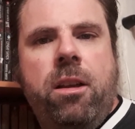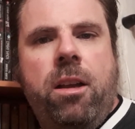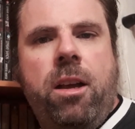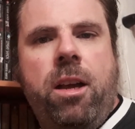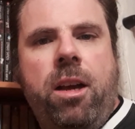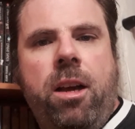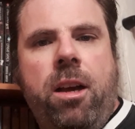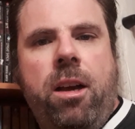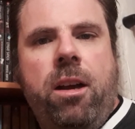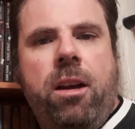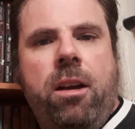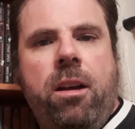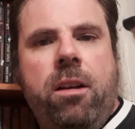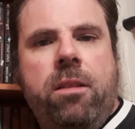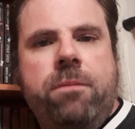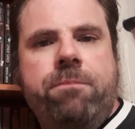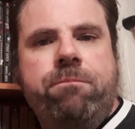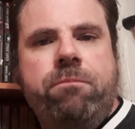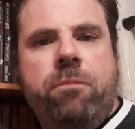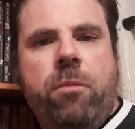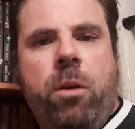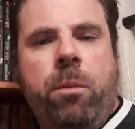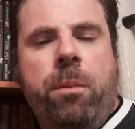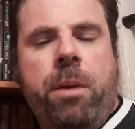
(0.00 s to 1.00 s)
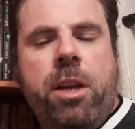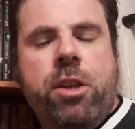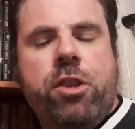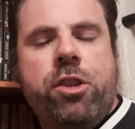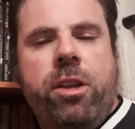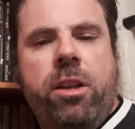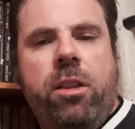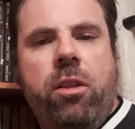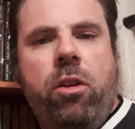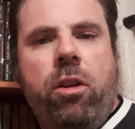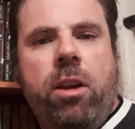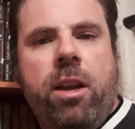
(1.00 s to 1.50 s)
I'm
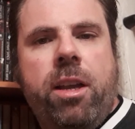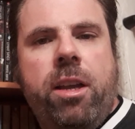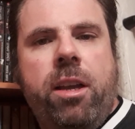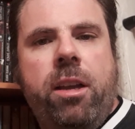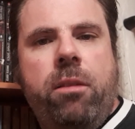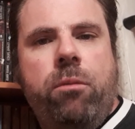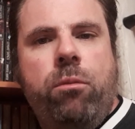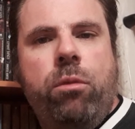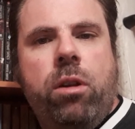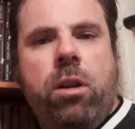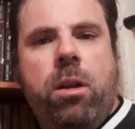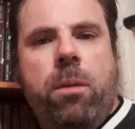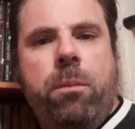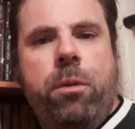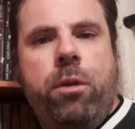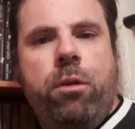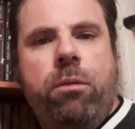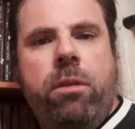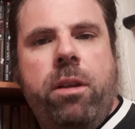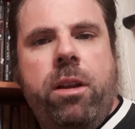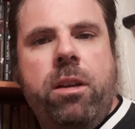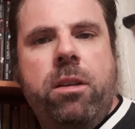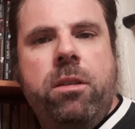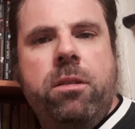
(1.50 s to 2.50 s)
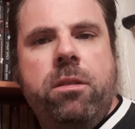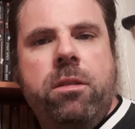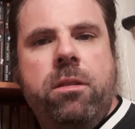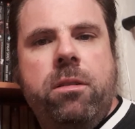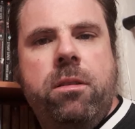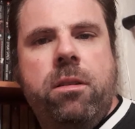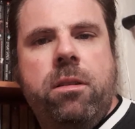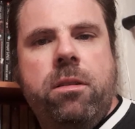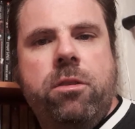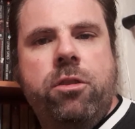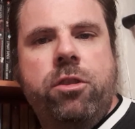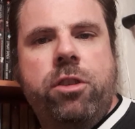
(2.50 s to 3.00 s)
actually liking what I'm doing.
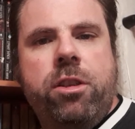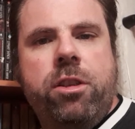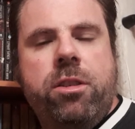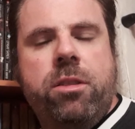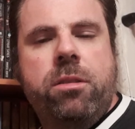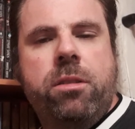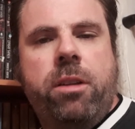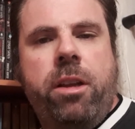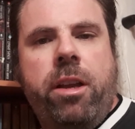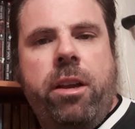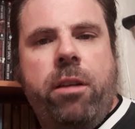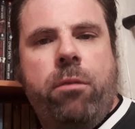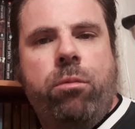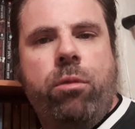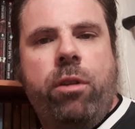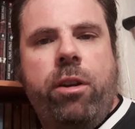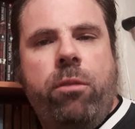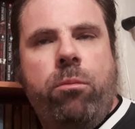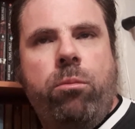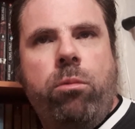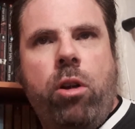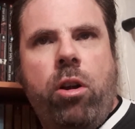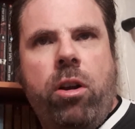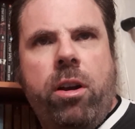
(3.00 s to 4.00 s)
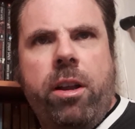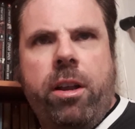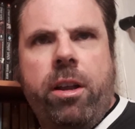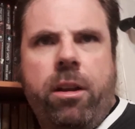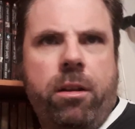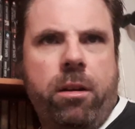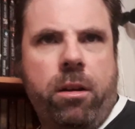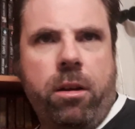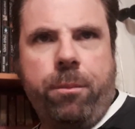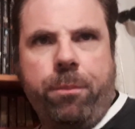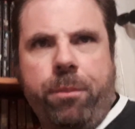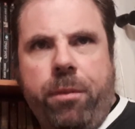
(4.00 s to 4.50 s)
Just,
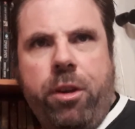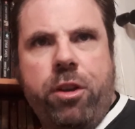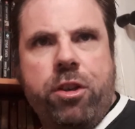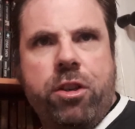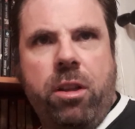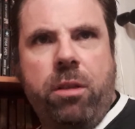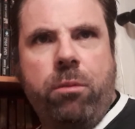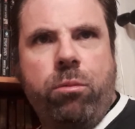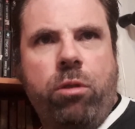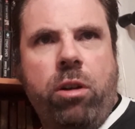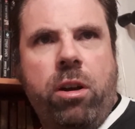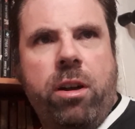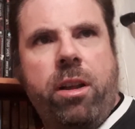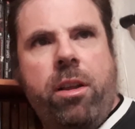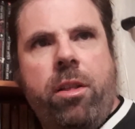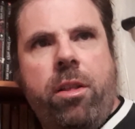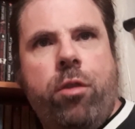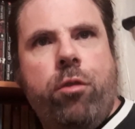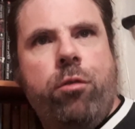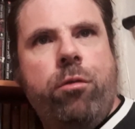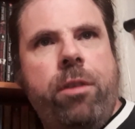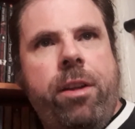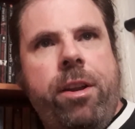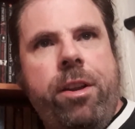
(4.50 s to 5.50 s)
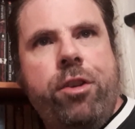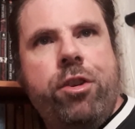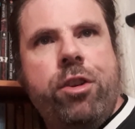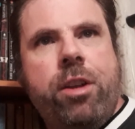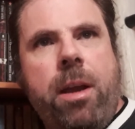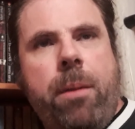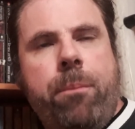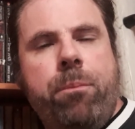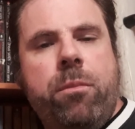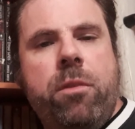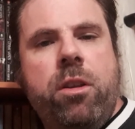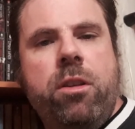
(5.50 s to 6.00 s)
writing. I'm usually writing 3
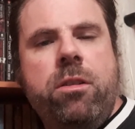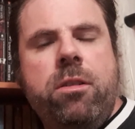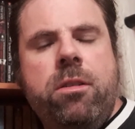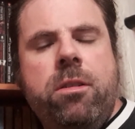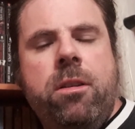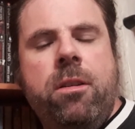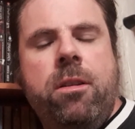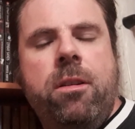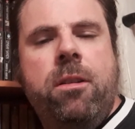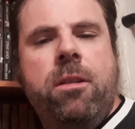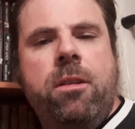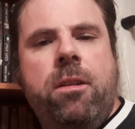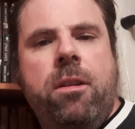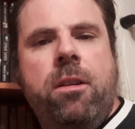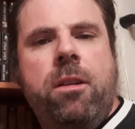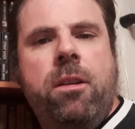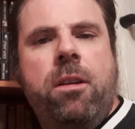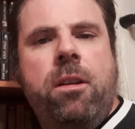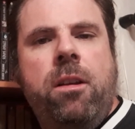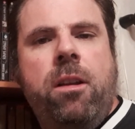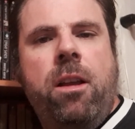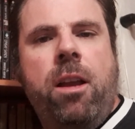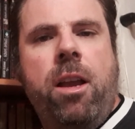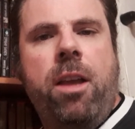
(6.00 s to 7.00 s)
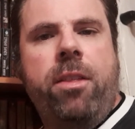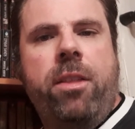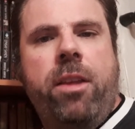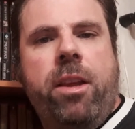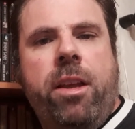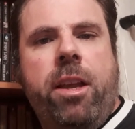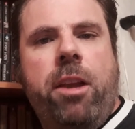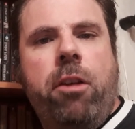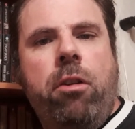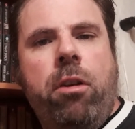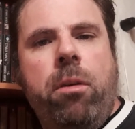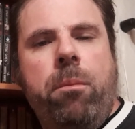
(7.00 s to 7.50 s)
chapters and
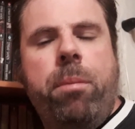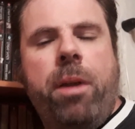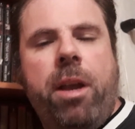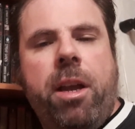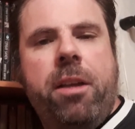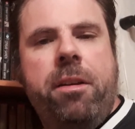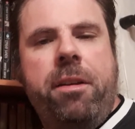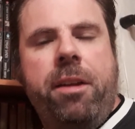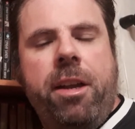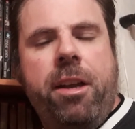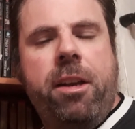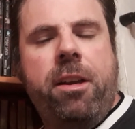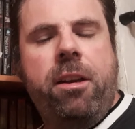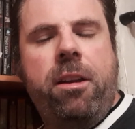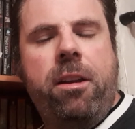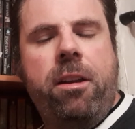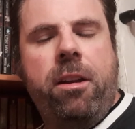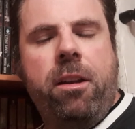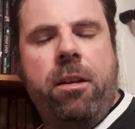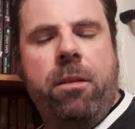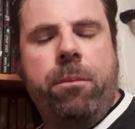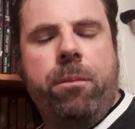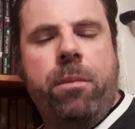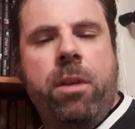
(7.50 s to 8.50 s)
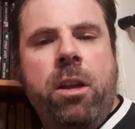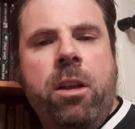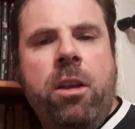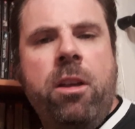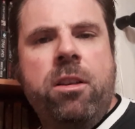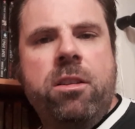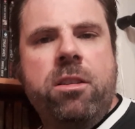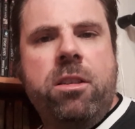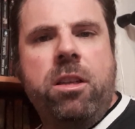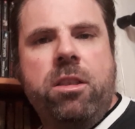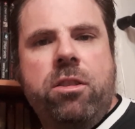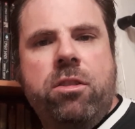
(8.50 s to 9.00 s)
then going back and editing them.
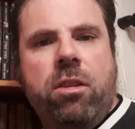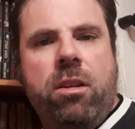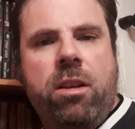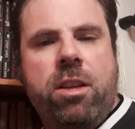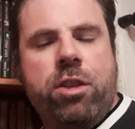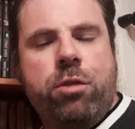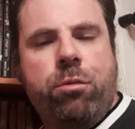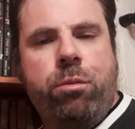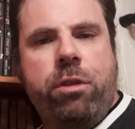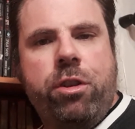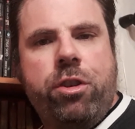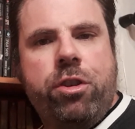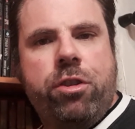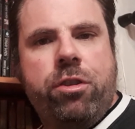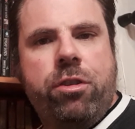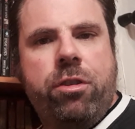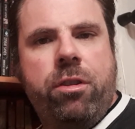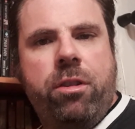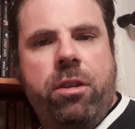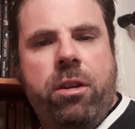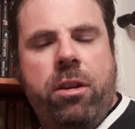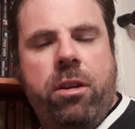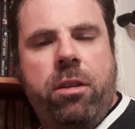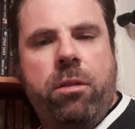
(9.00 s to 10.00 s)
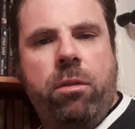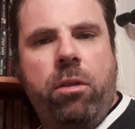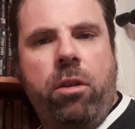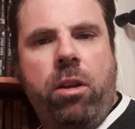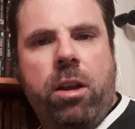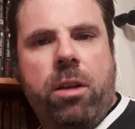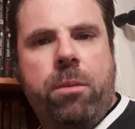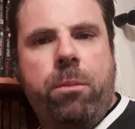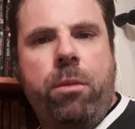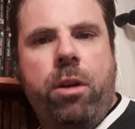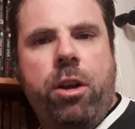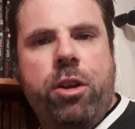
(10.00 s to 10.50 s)
Since I switched
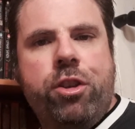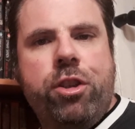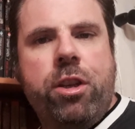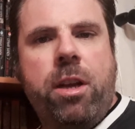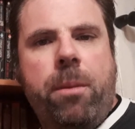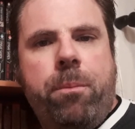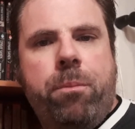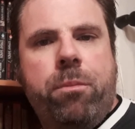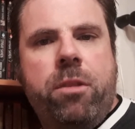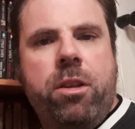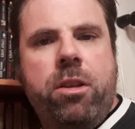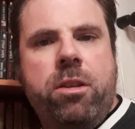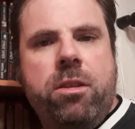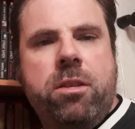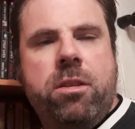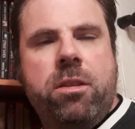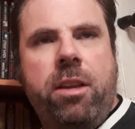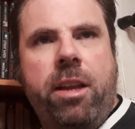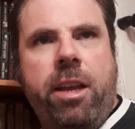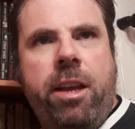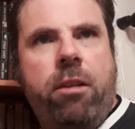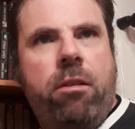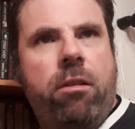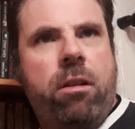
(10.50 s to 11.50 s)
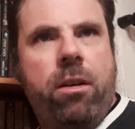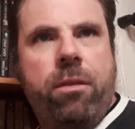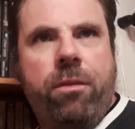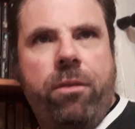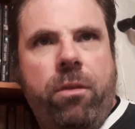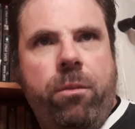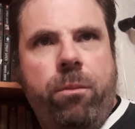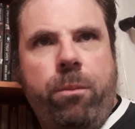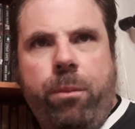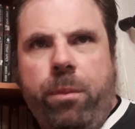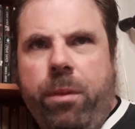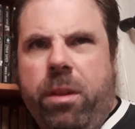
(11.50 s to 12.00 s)
to my chapters, now
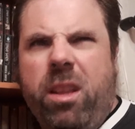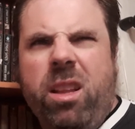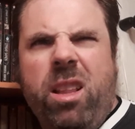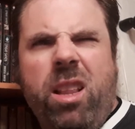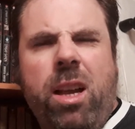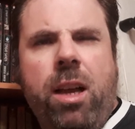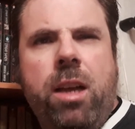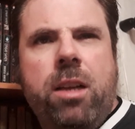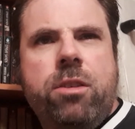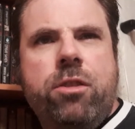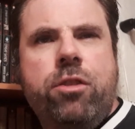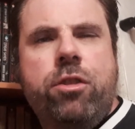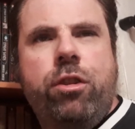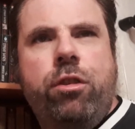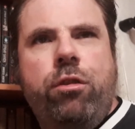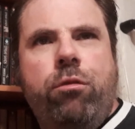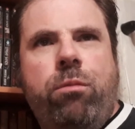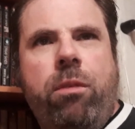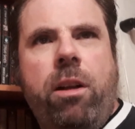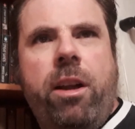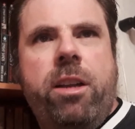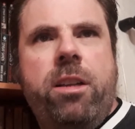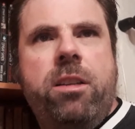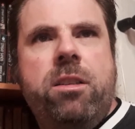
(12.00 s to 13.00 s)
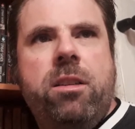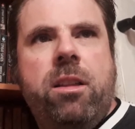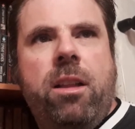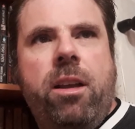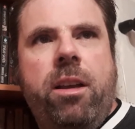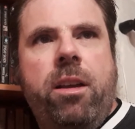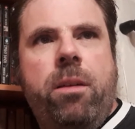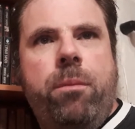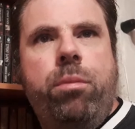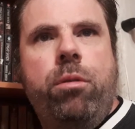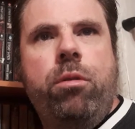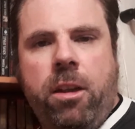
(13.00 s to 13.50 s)
I'm in the last 2 Raid
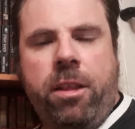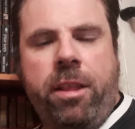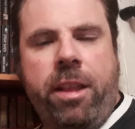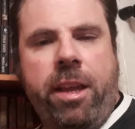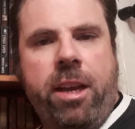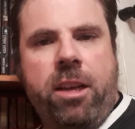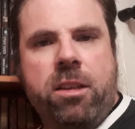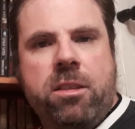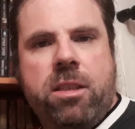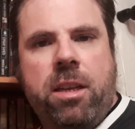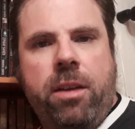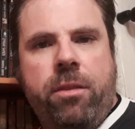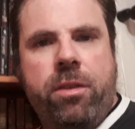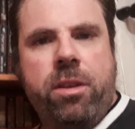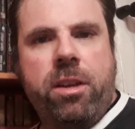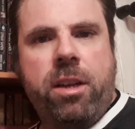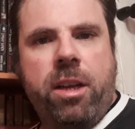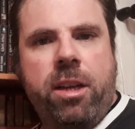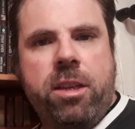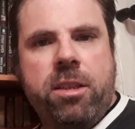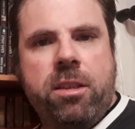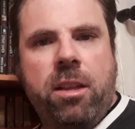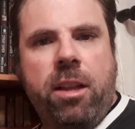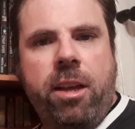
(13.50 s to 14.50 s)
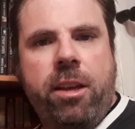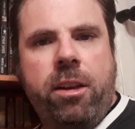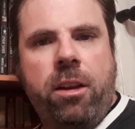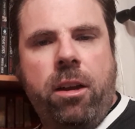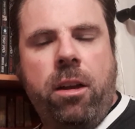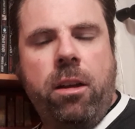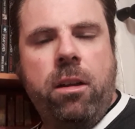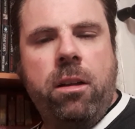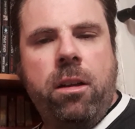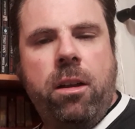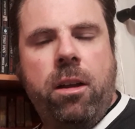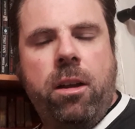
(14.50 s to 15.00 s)
Slayer books. And now 7 days
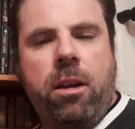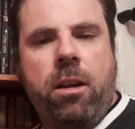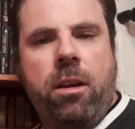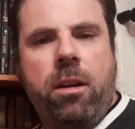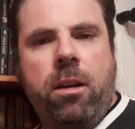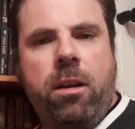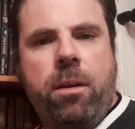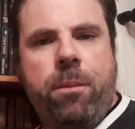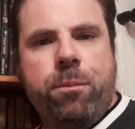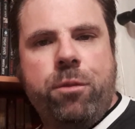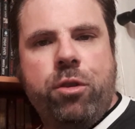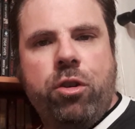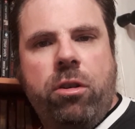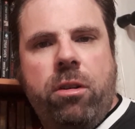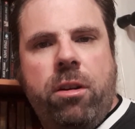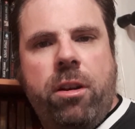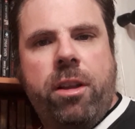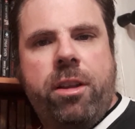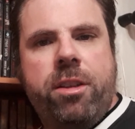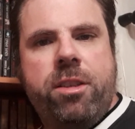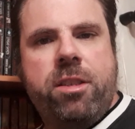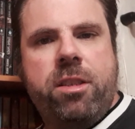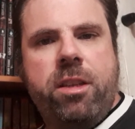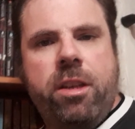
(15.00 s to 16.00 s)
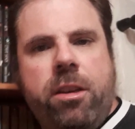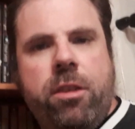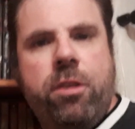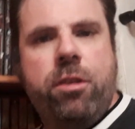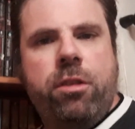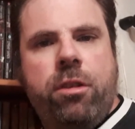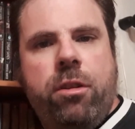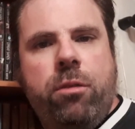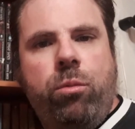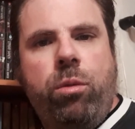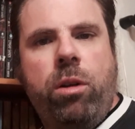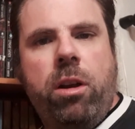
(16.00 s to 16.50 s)
later, I'm trying to stick
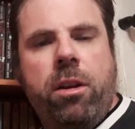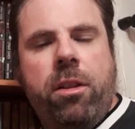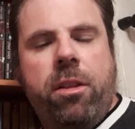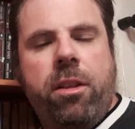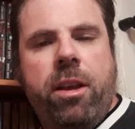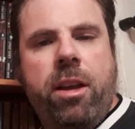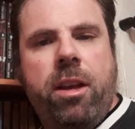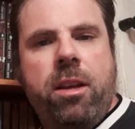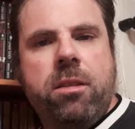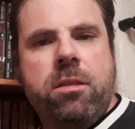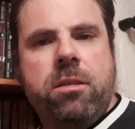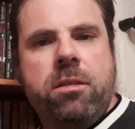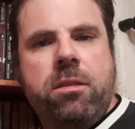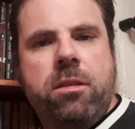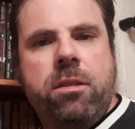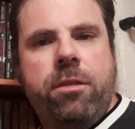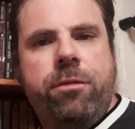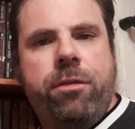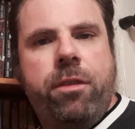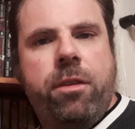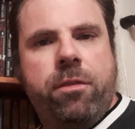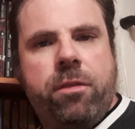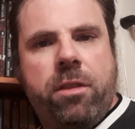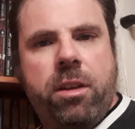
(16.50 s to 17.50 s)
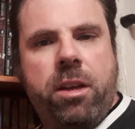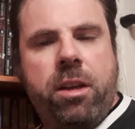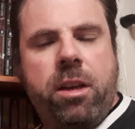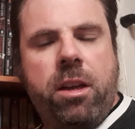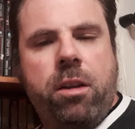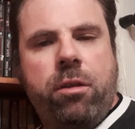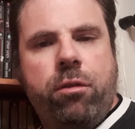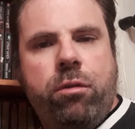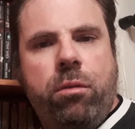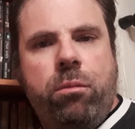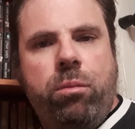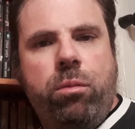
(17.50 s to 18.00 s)
to 1,000 to
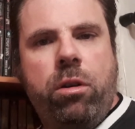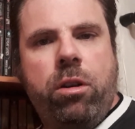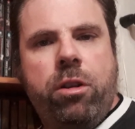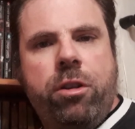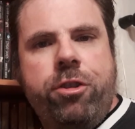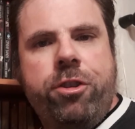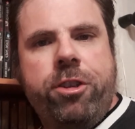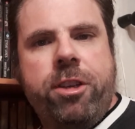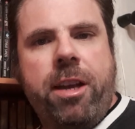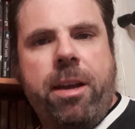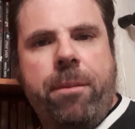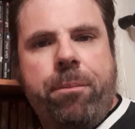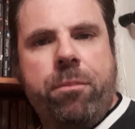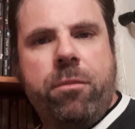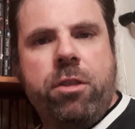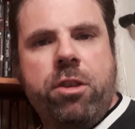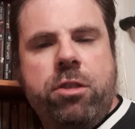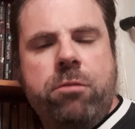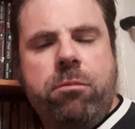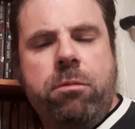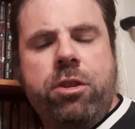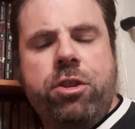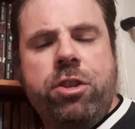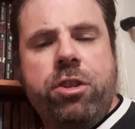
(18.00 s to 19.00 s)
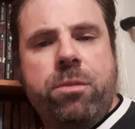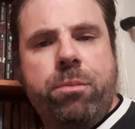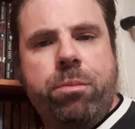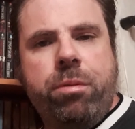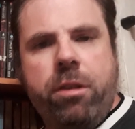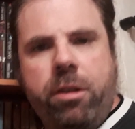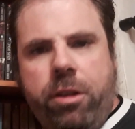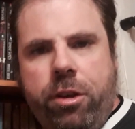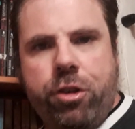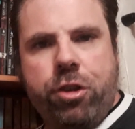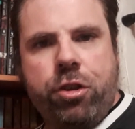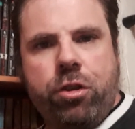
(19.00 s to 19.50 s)
1,500 word chapters, which is
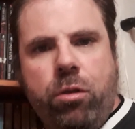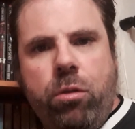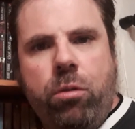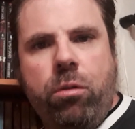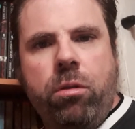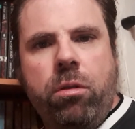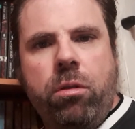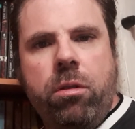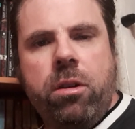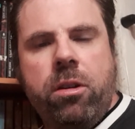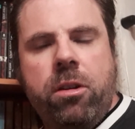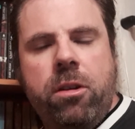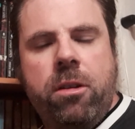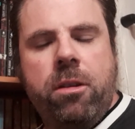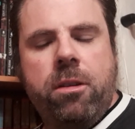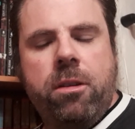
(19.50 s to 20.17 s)
pretty short,